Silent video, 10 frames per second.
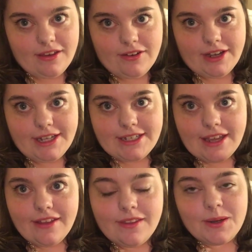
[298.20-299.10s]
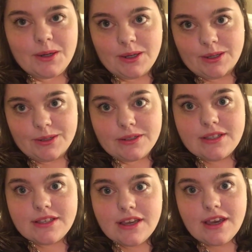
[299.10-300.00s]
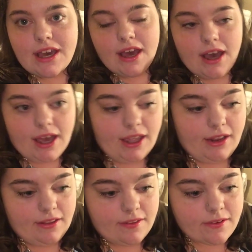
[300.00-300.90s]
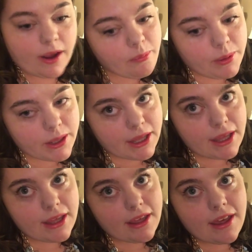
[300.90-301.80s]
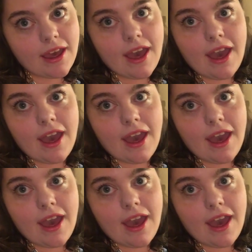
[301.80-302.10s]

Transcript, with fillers: a great day on the cruise. I did scrapbooking,